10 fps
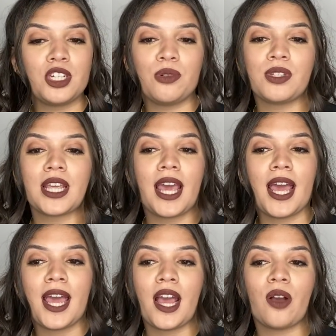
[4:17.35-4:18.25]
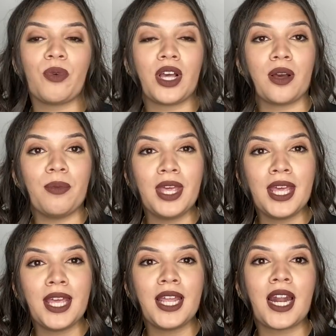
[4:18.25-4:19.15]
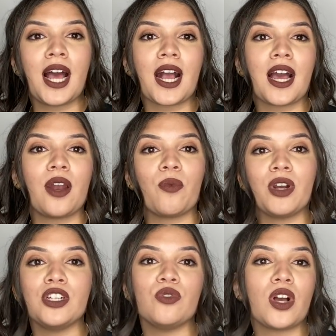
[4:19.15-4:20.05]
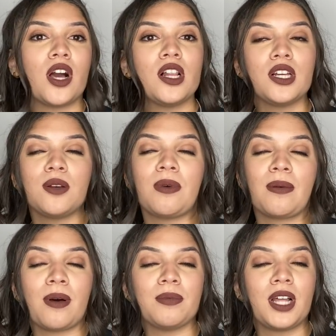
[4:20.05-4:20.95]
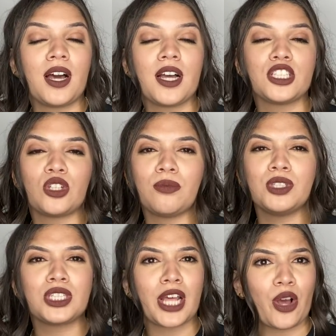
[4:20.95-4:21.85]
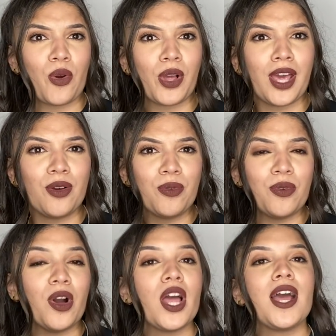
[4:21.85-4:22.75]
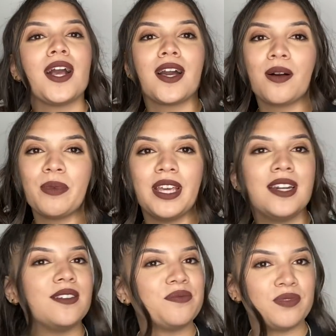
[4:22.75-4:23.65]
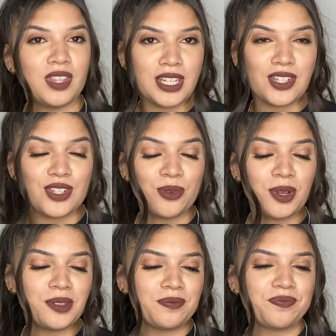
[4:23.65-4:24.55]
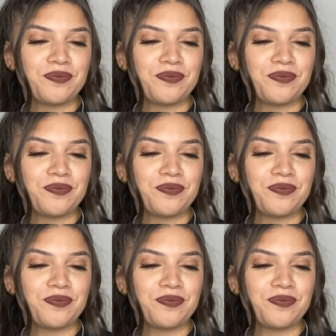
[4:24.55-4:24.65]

She was like, "Hey, I want to come in. I kind of want to do a color, blah, blah, blah." So I'm just like, "Okay, cool. Come in. Let's do it."